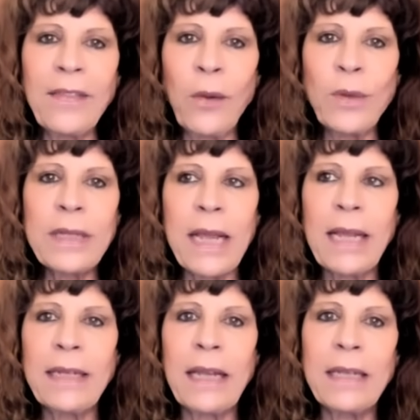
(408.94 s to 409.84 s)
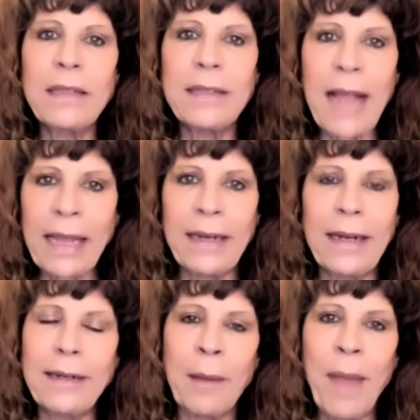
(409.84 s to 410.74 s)
there was a his second
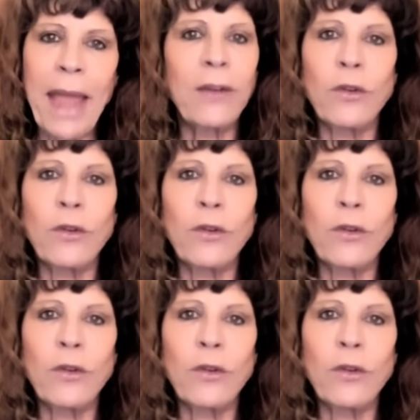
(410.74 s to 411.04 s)
in command,